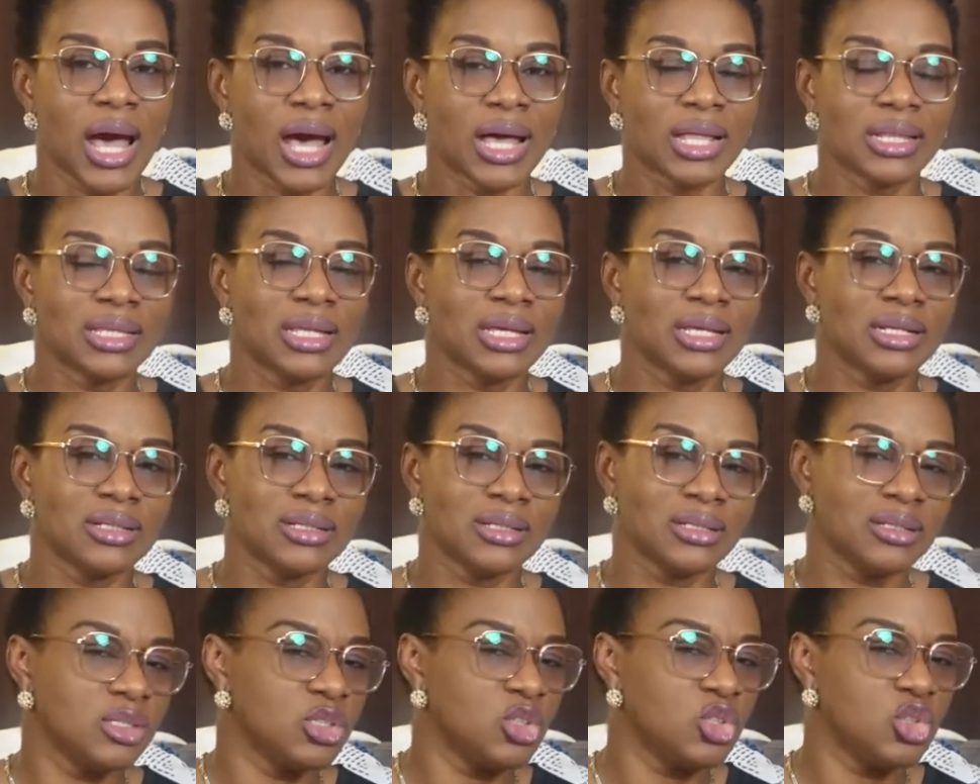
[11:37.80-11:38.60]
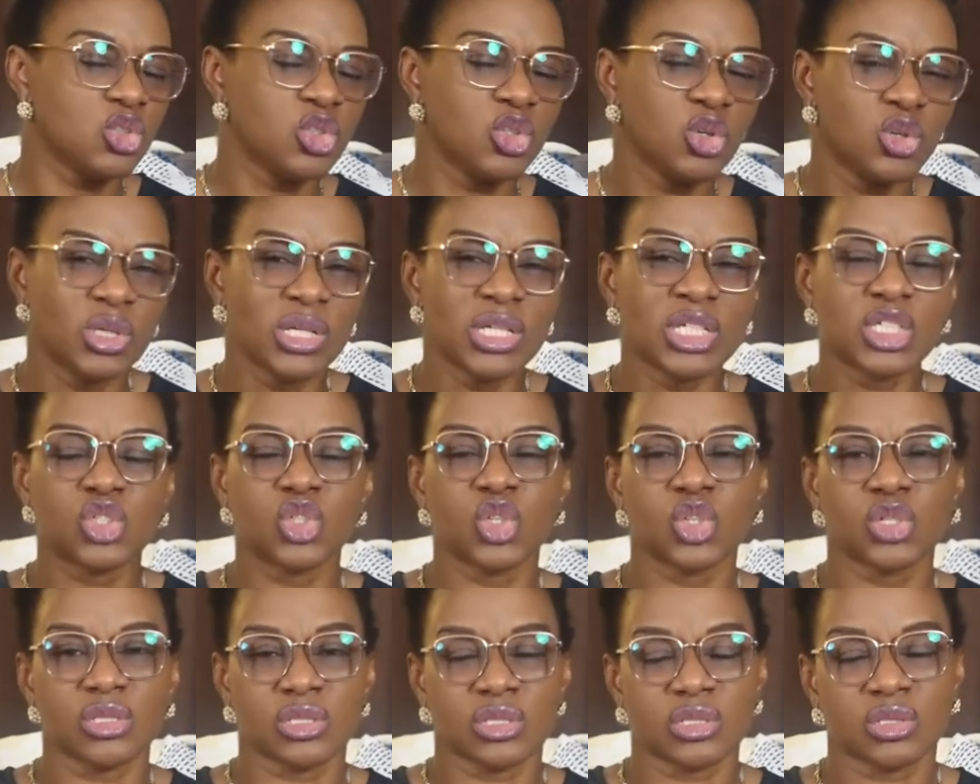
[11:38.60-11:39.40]
and then, you know, it's
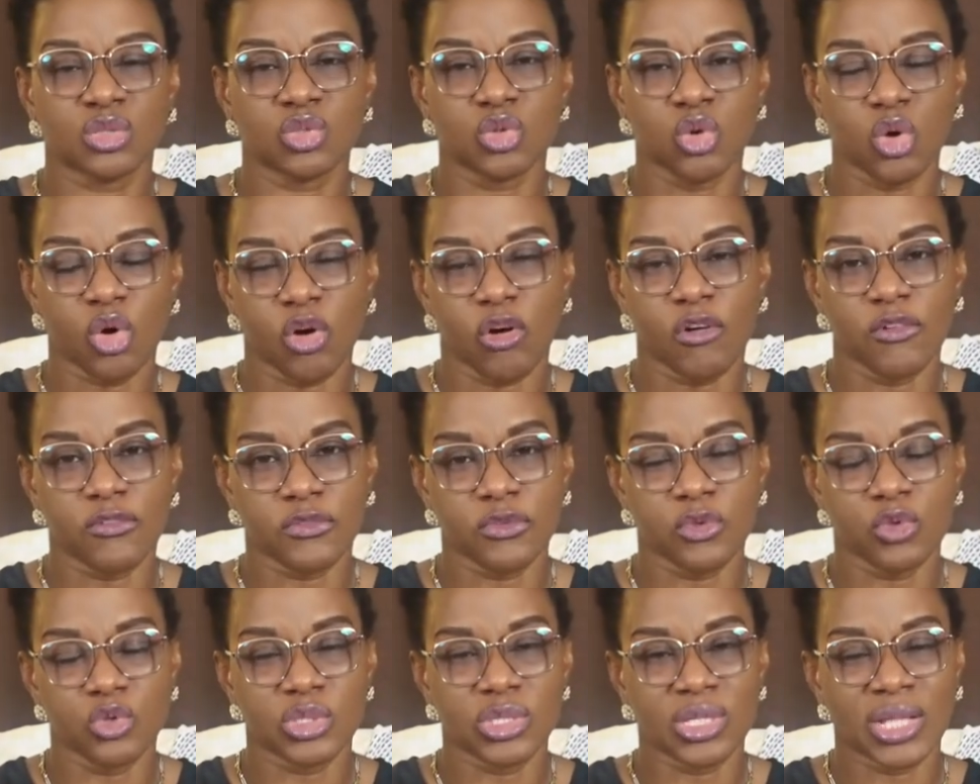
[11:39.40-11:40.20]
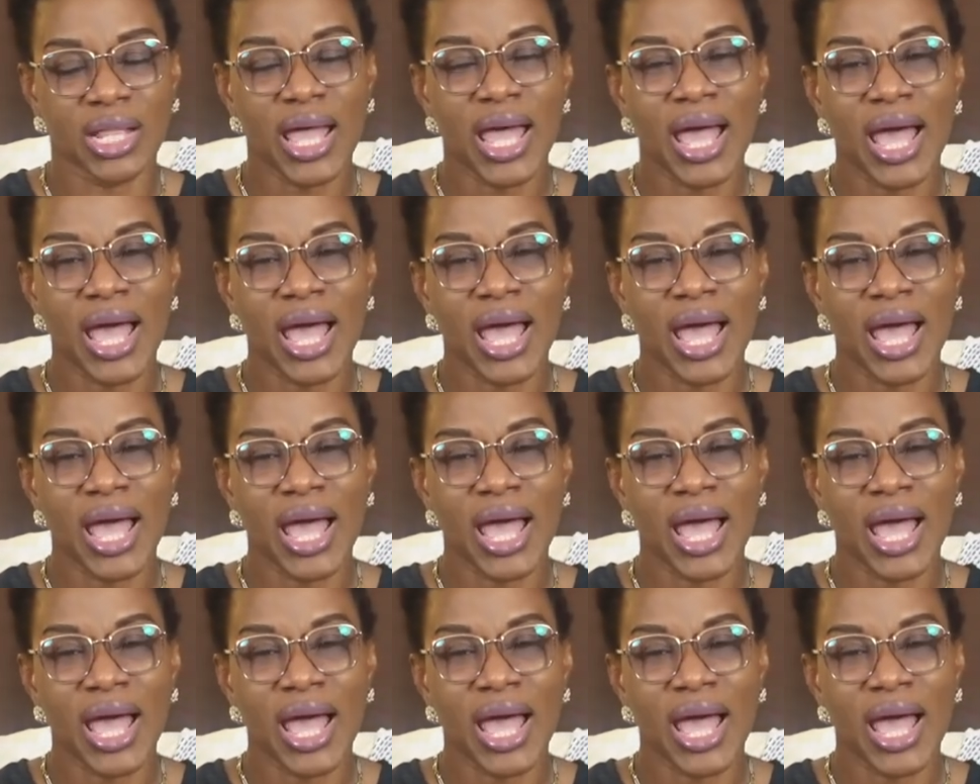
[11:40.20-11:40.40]
just so confusing,